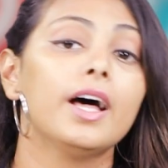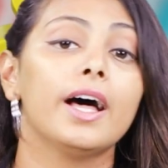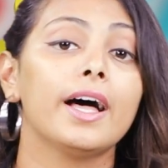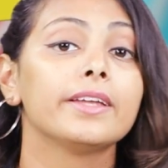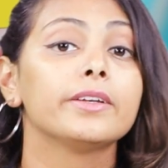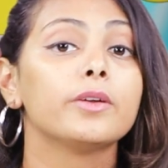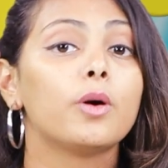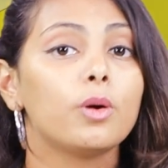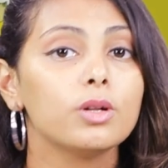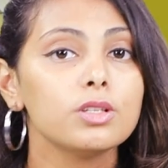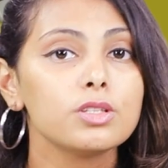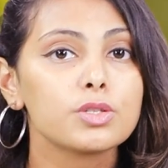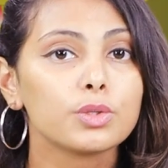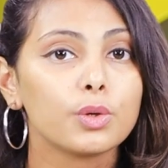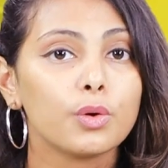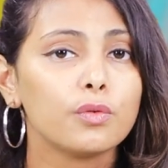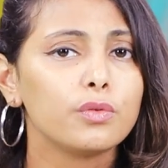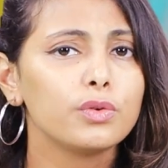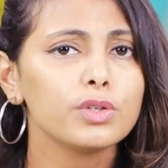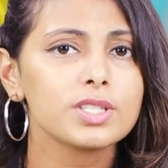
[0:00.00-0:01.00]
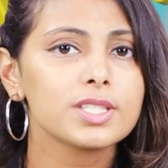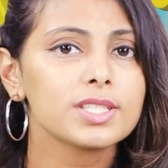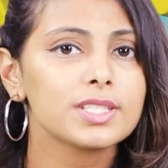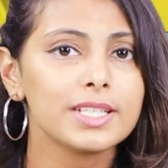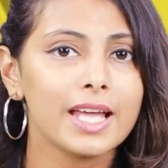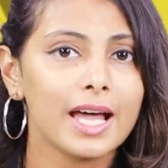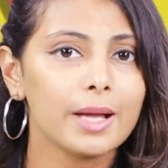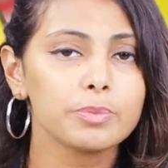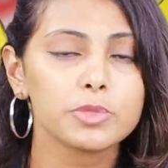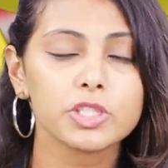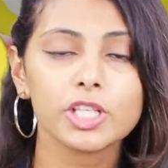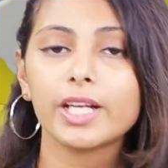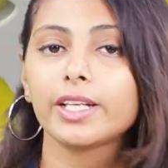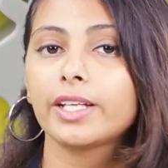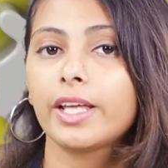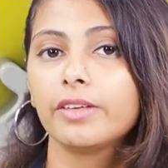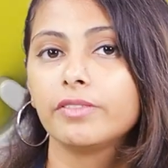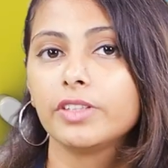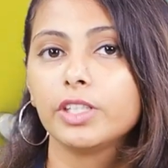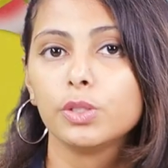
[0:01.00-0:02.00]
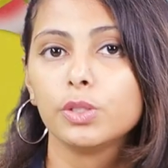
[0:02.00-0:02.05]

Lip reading: And also, for Snapchat heavy